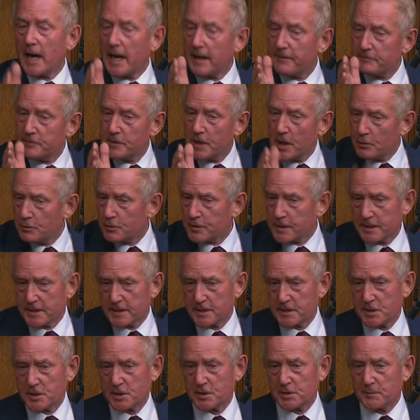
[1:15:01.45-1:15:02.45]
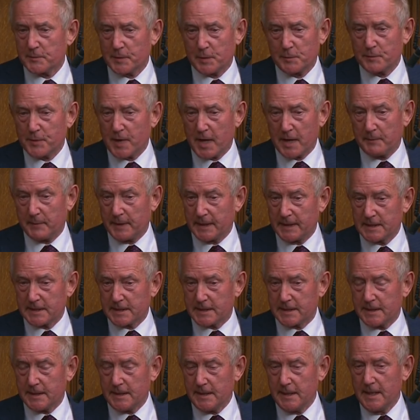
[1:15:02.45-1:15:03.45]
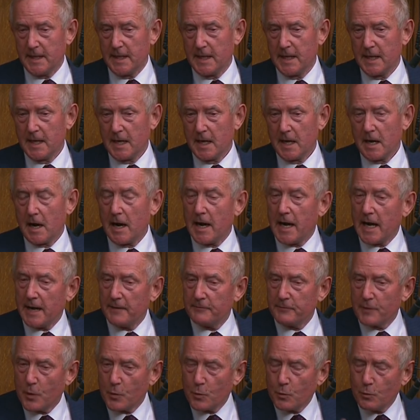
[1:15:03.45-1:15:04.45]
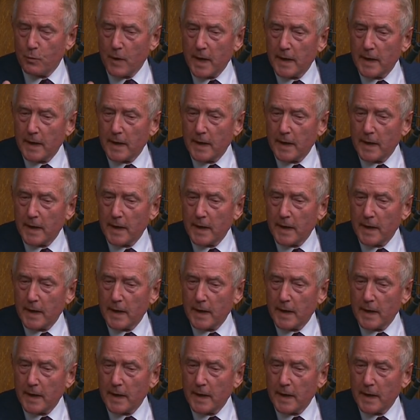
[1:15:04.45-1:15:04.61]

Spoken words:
I have no criticism of the Prime Minister. I have